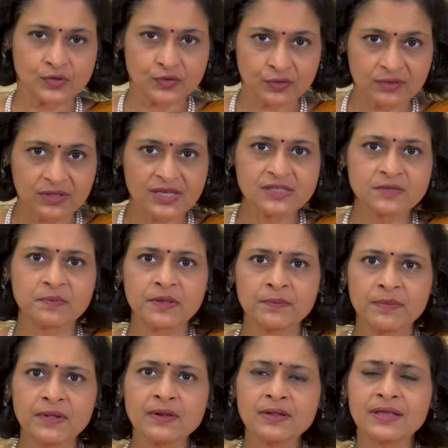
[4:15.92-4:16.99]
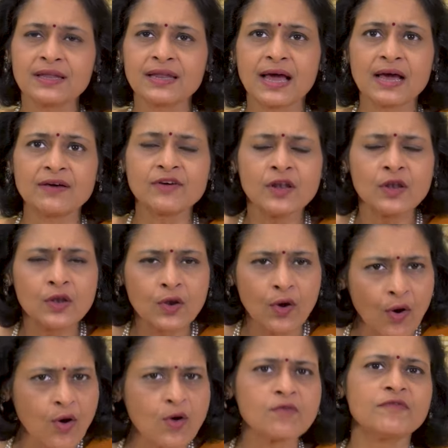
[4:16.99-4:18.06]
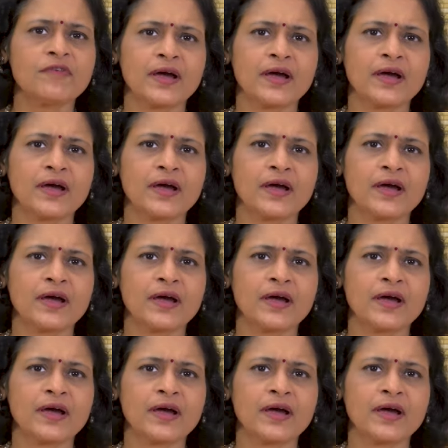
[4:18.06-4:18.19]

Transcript: So, these people can have a long